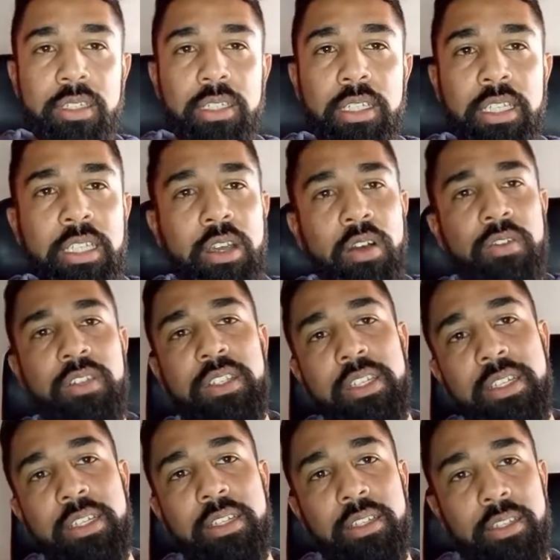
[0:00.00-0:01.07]
he
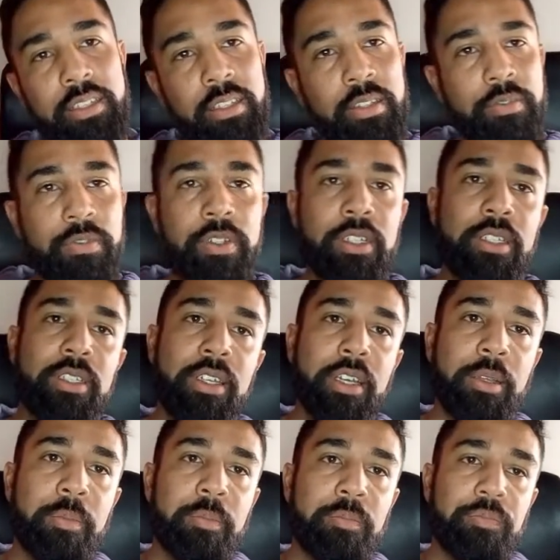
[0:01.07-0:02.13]
obviously, in the first
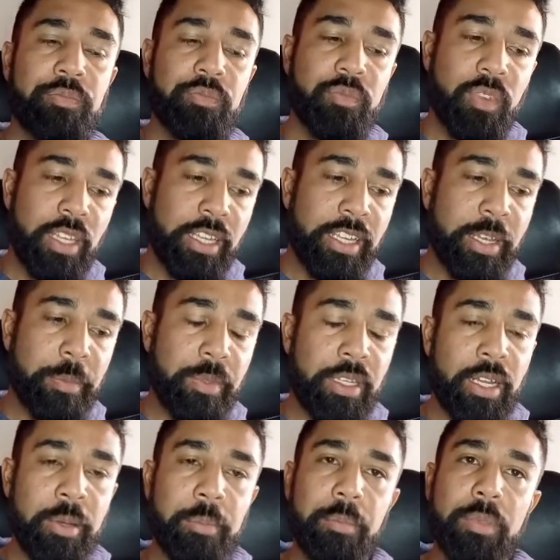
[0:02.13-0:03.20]
game, he kept it
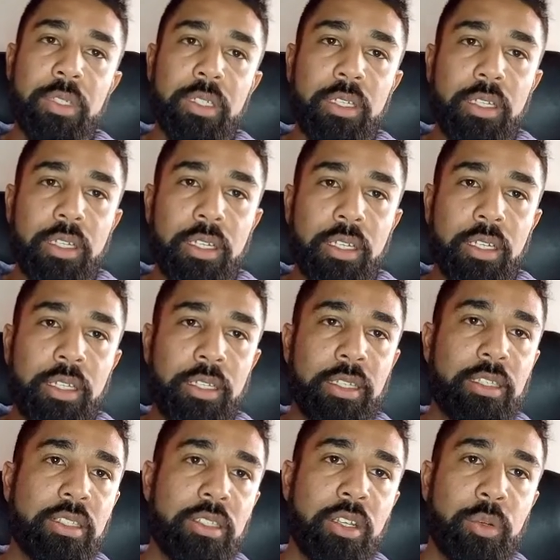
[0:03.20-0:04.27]
up. And let's
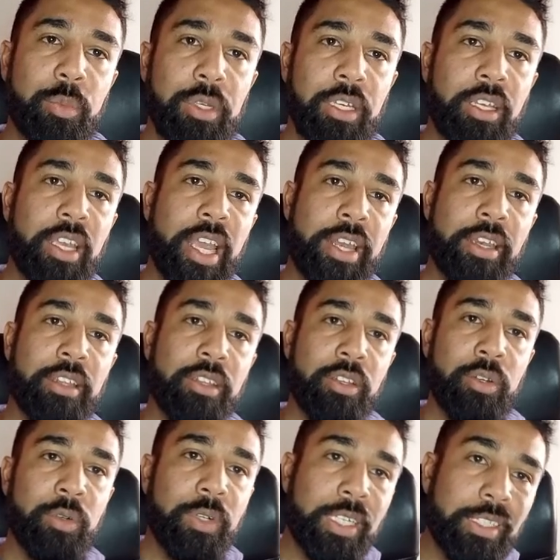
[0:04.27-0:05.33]
just hope he can carry
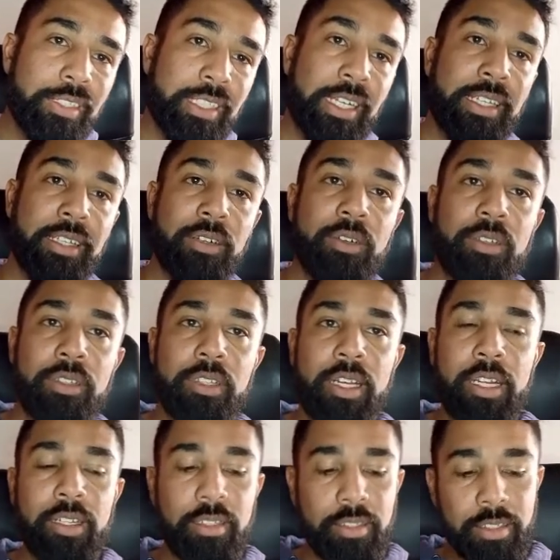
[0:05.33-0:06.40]
through and sign the
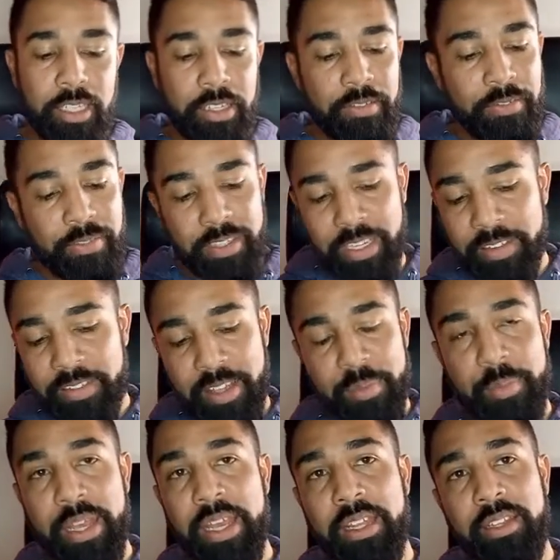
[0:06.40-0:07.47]
contract. Give that
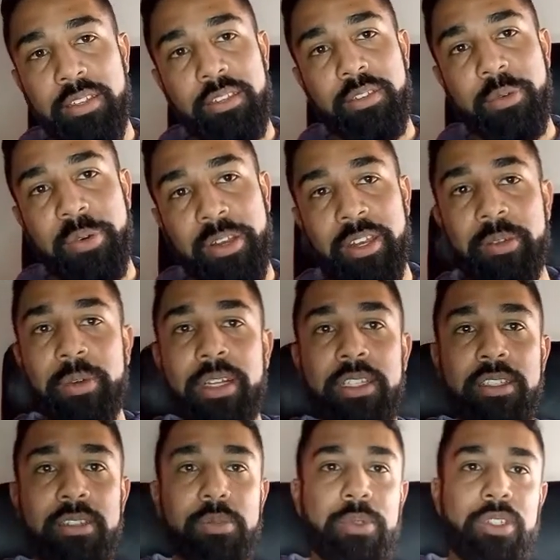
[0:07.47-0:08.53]
man what he
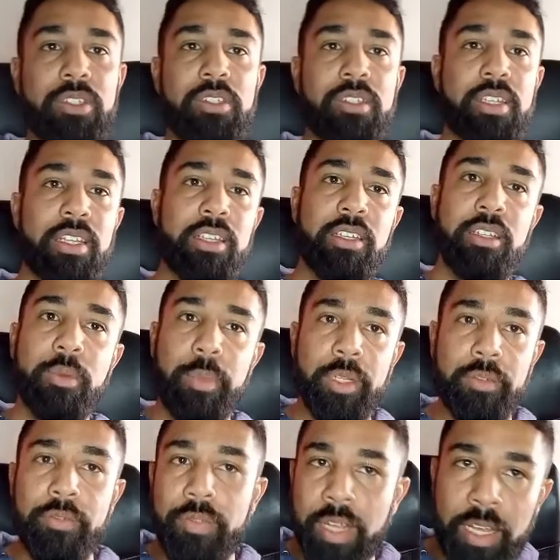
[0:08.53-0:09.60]
wants, which is, I think,
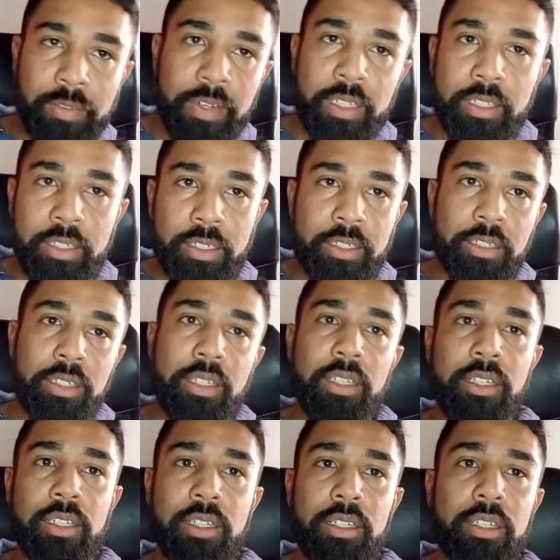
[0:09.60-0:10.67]
about
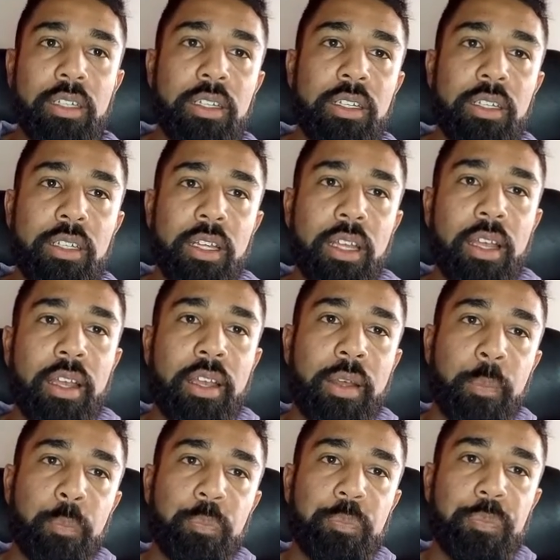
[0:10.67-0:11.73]

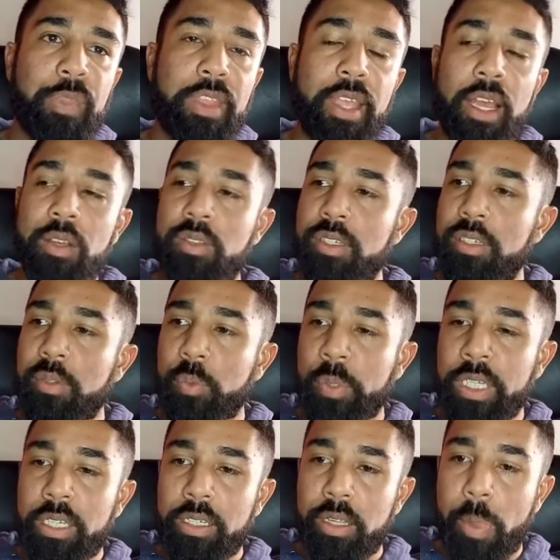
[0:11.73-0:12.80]
500,000 a
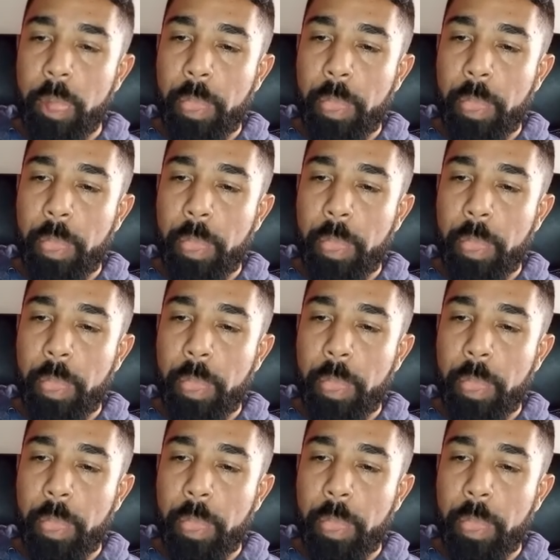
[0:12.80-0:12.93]
week.